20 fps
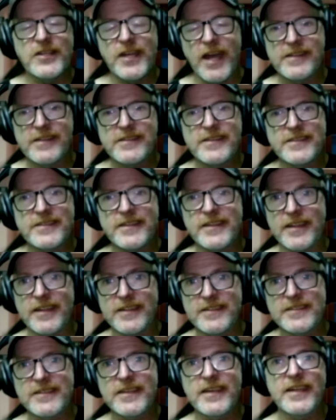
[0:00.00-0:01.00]
what are the
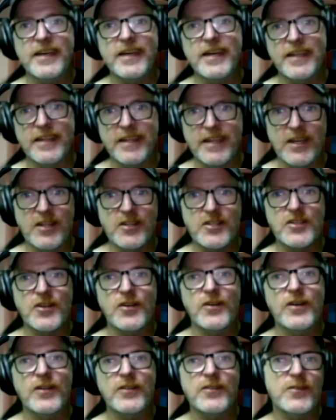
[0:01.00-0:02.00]
chances that the city
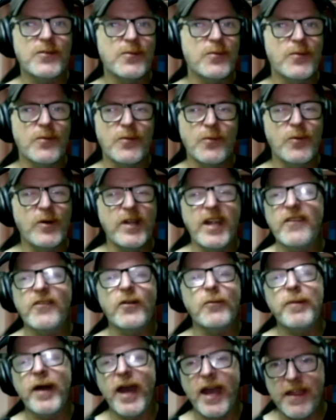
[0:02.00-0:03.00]
and the insurance
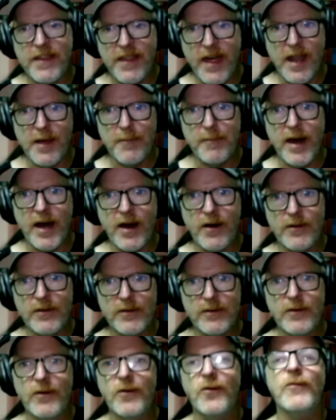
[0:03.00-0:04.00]
would ever pay
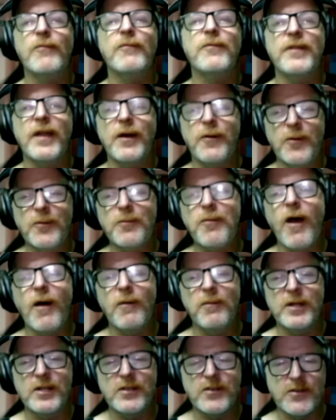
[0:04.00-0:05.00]
that amount? Well,
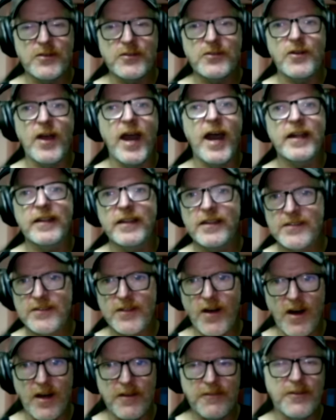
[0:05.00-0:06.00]
they would probably just
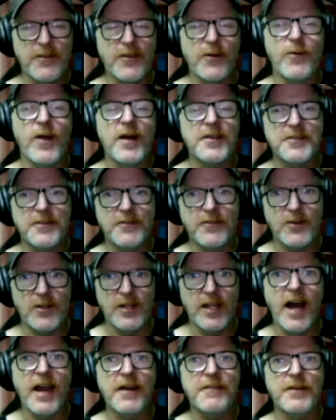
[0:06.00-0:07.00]
drag this on for the
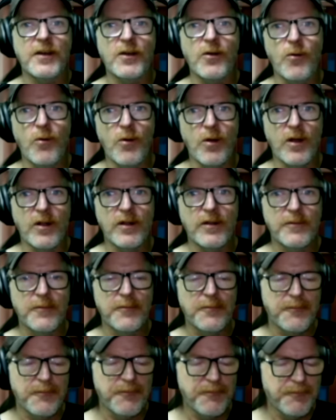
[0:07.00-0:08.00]
rest of her life in
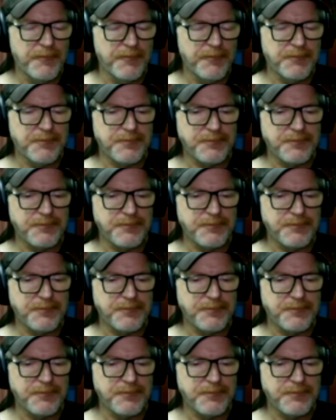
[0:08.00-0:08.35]
court.